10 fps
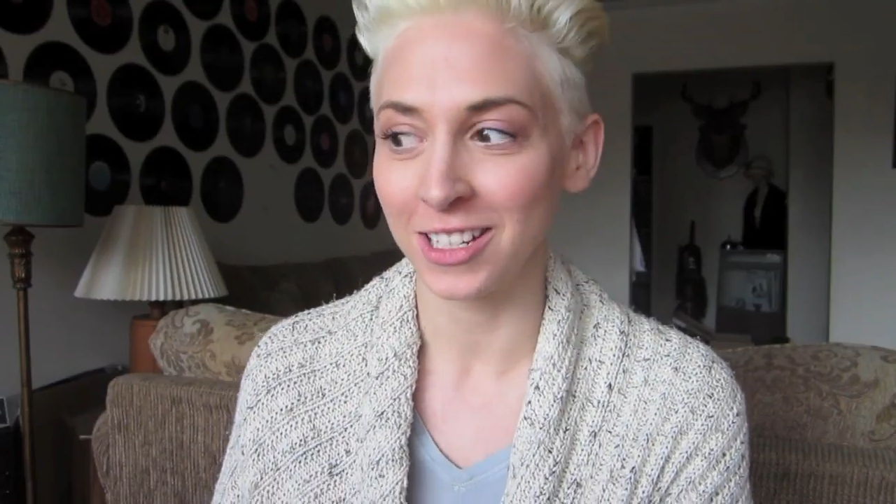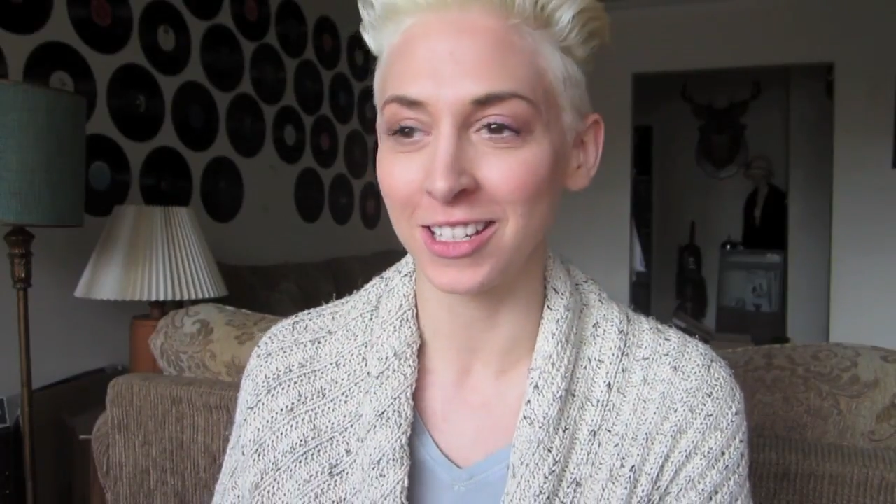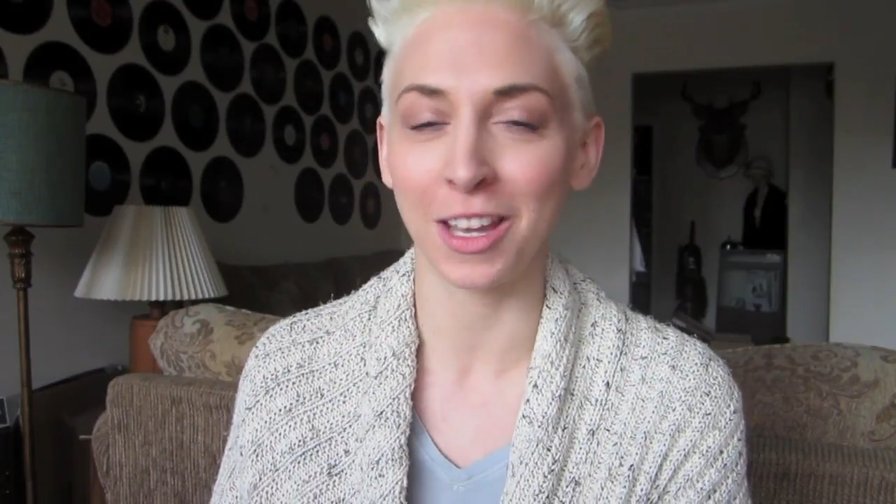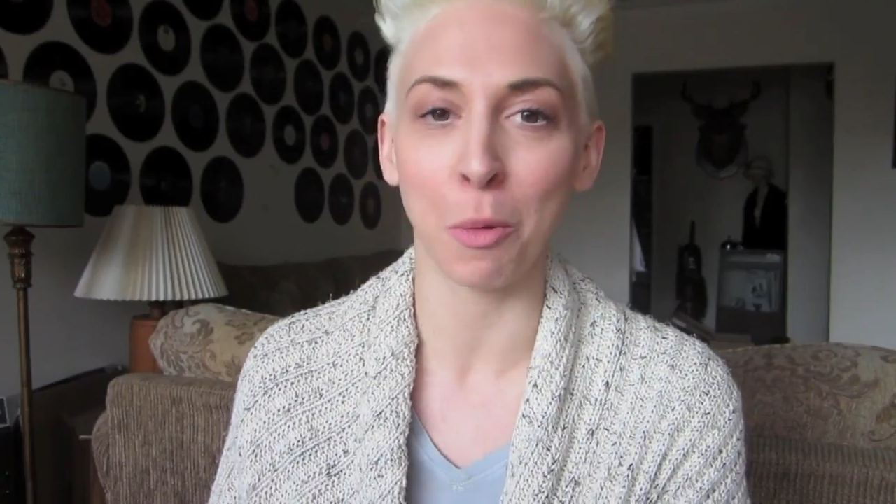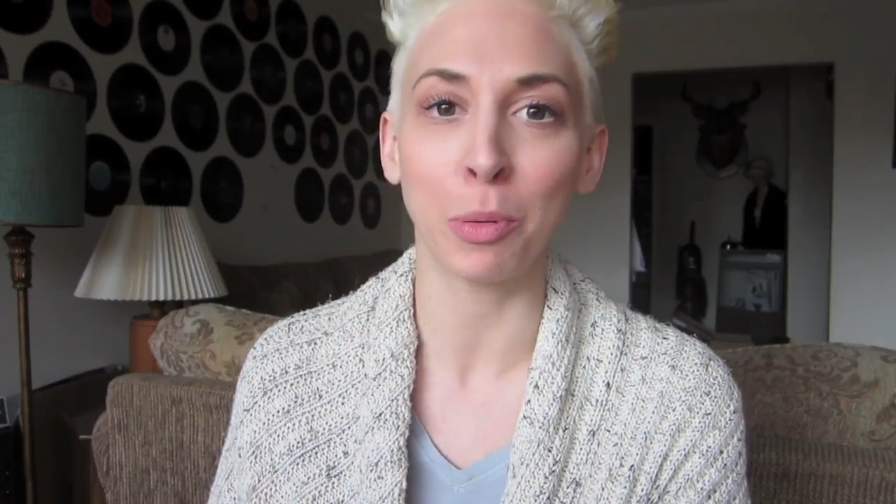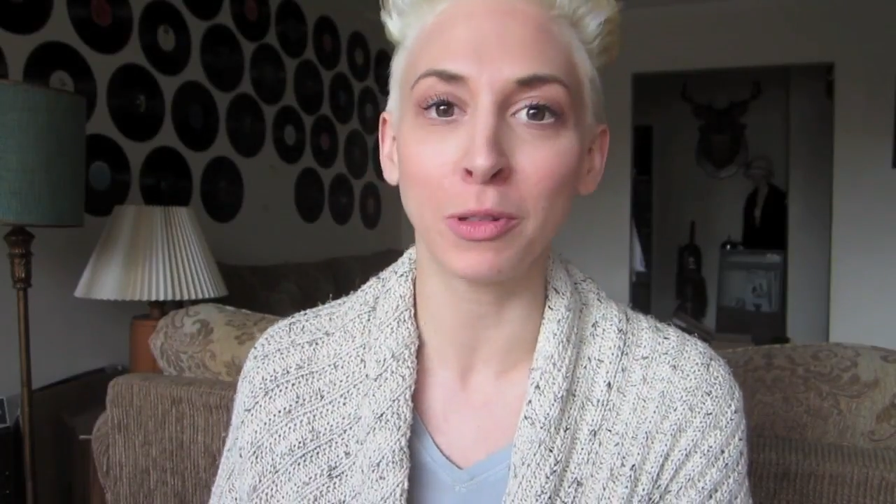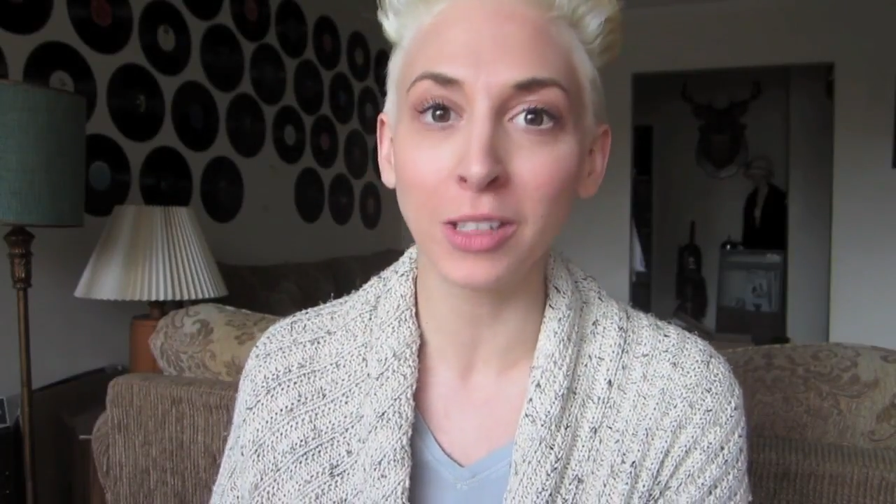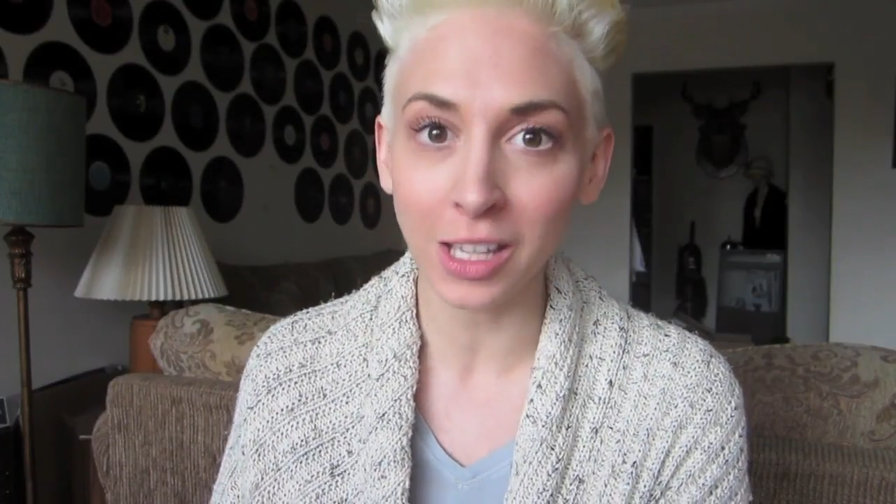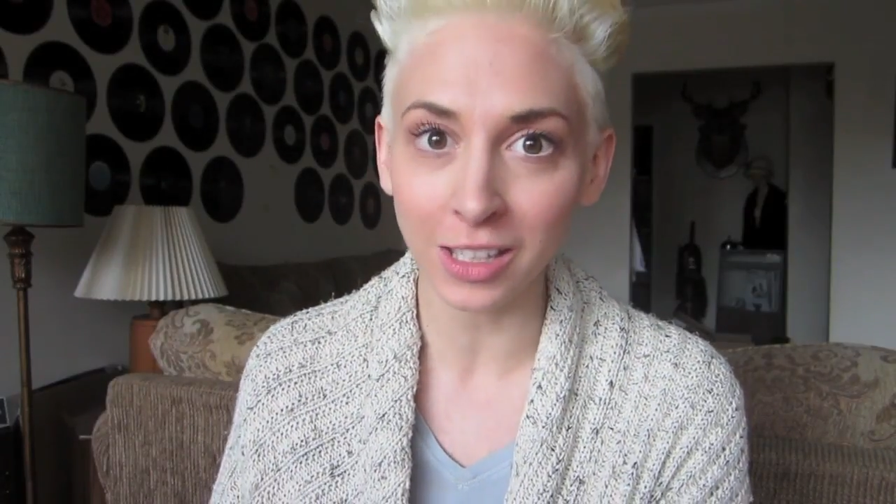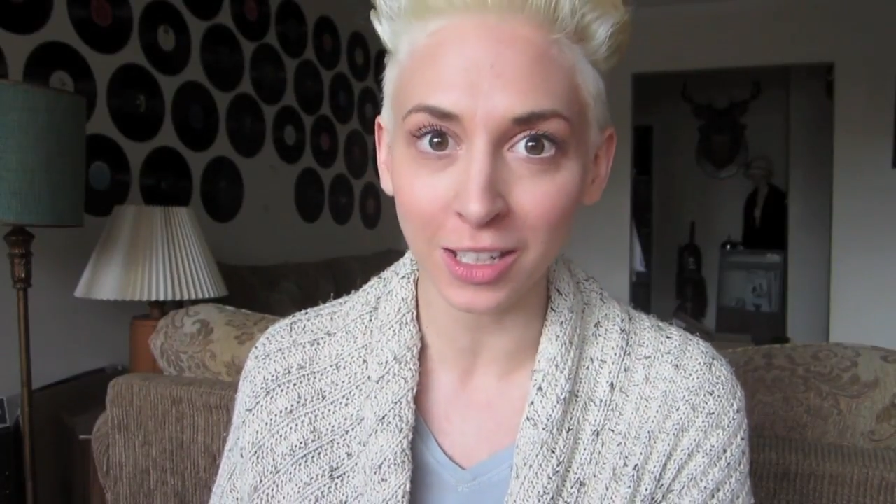just like
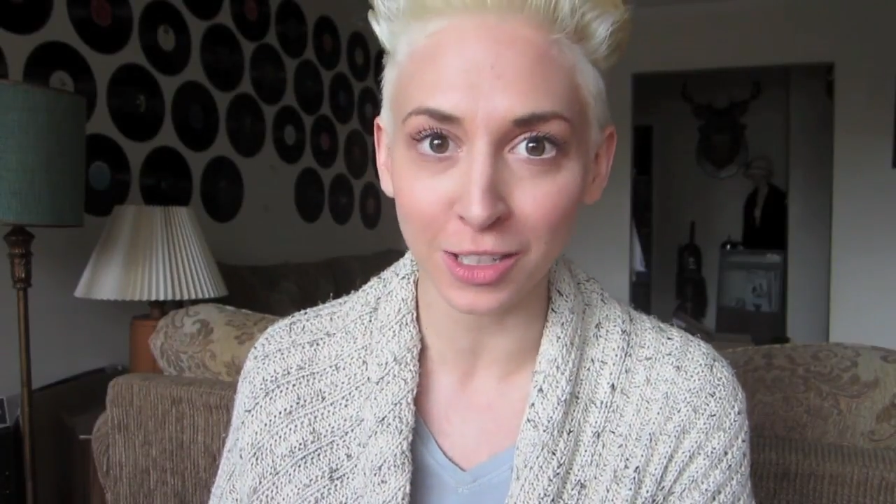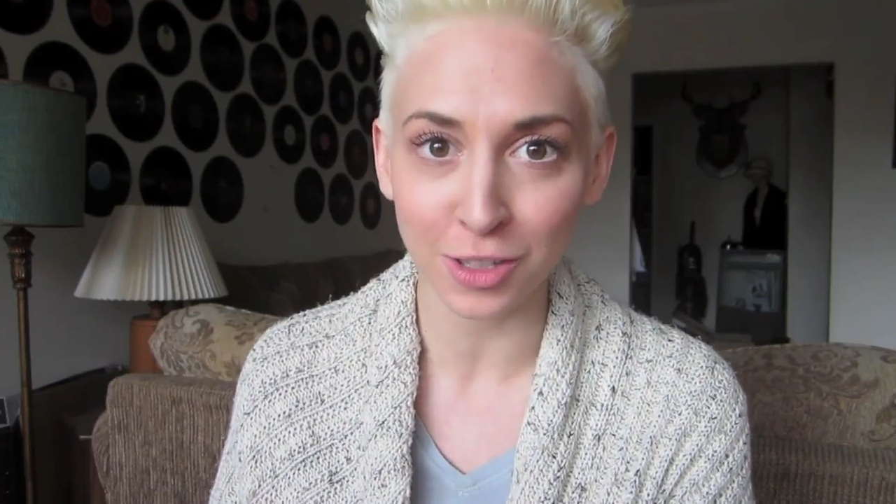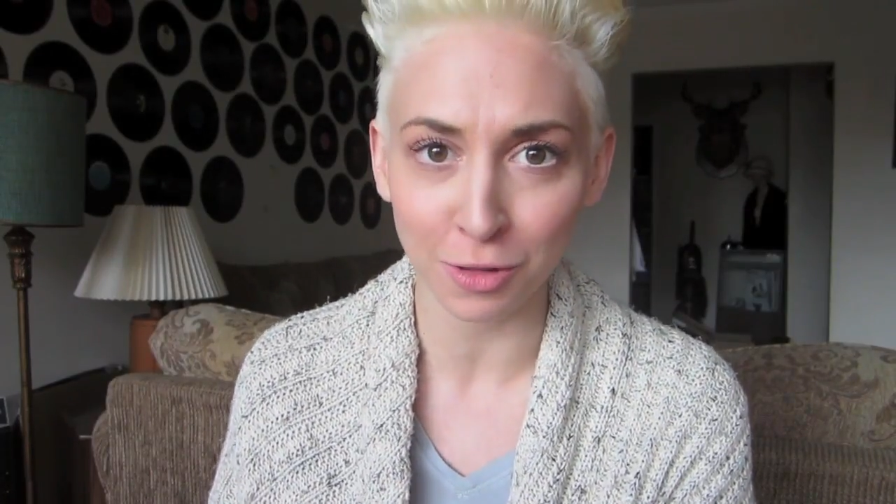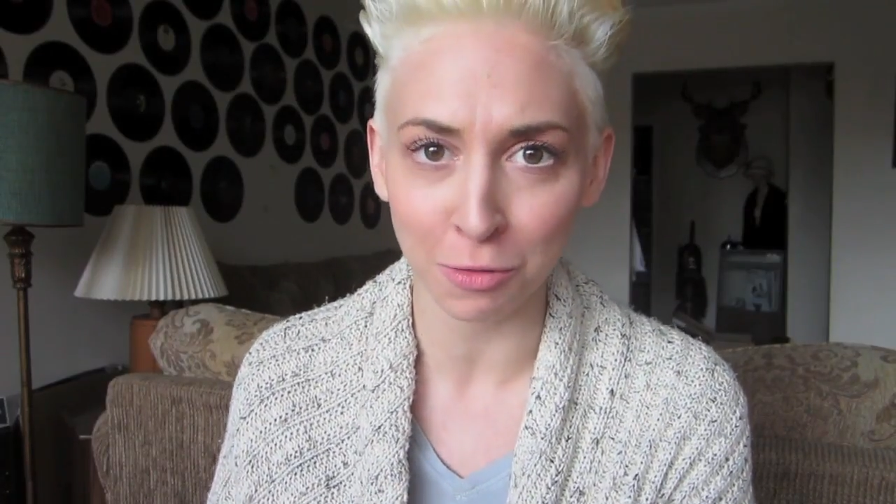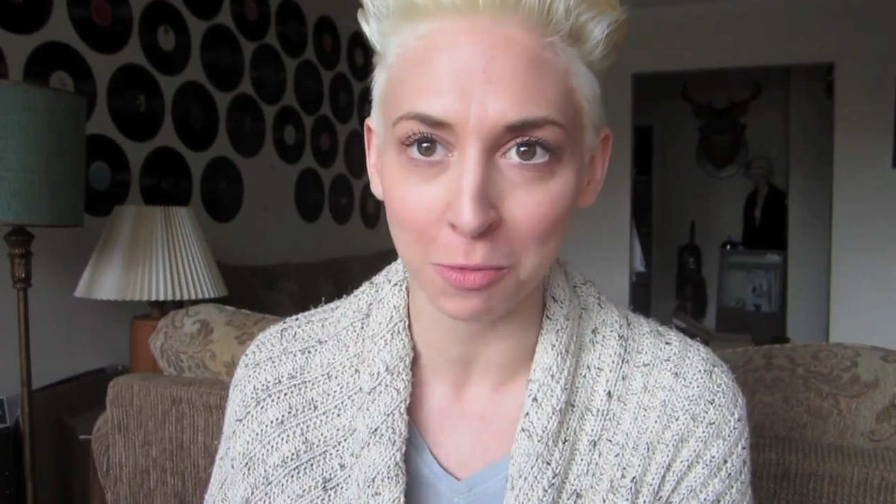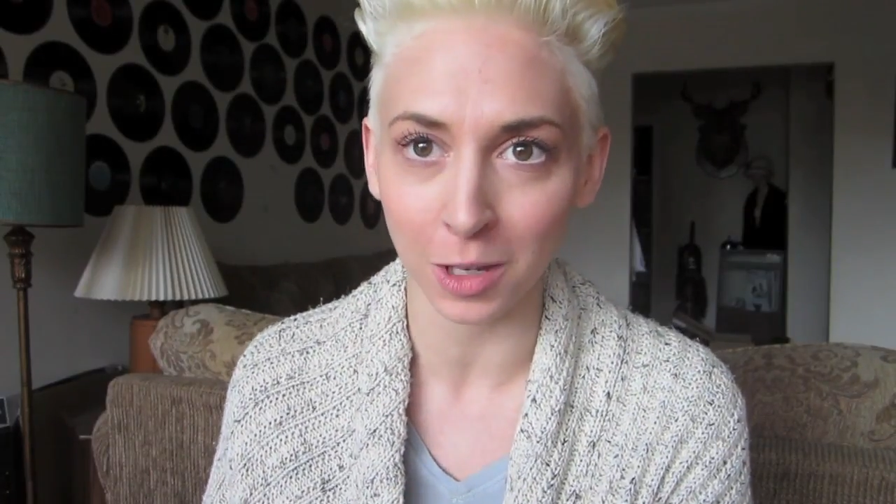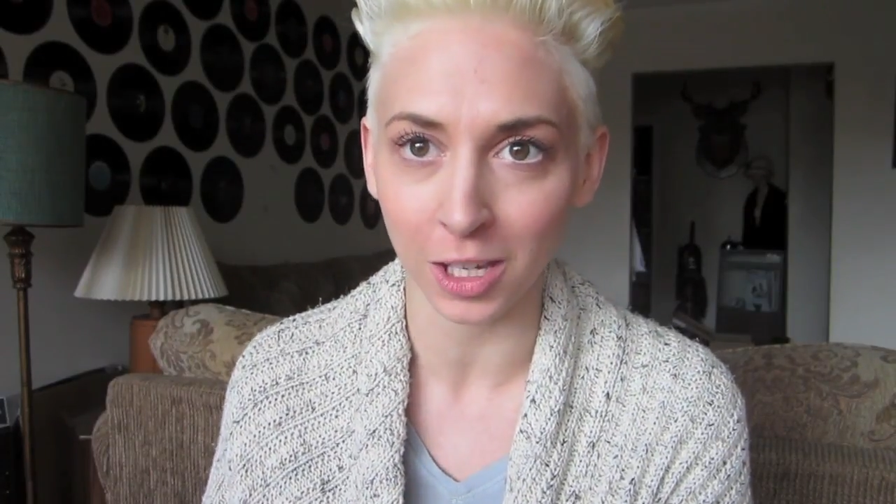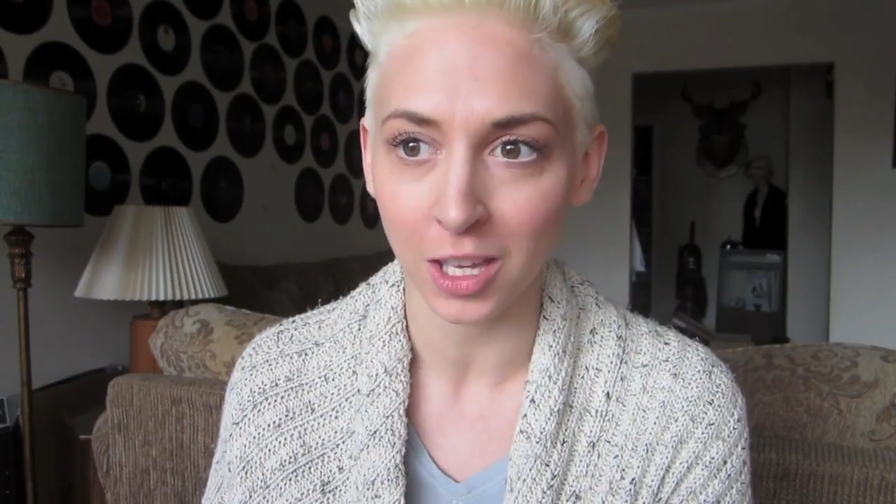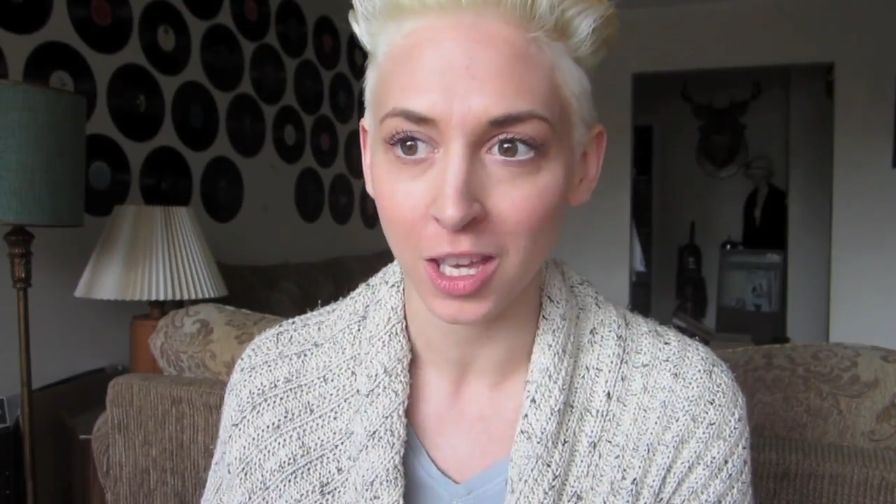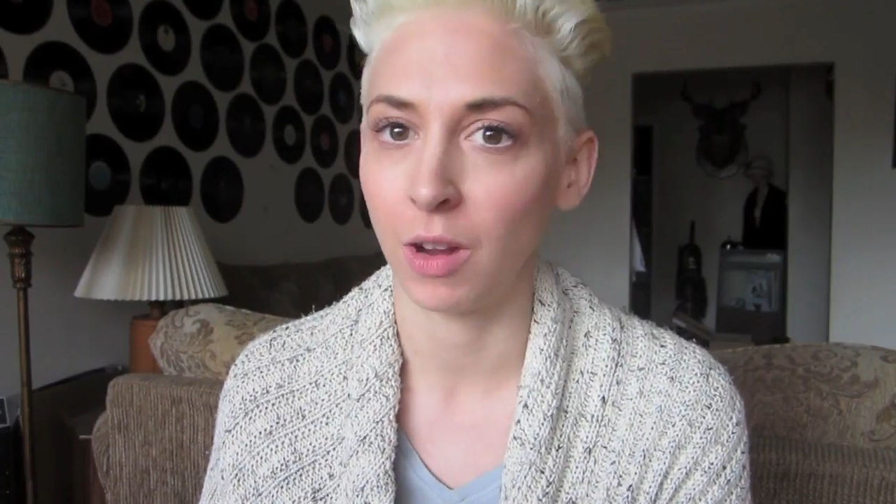completely consumed me.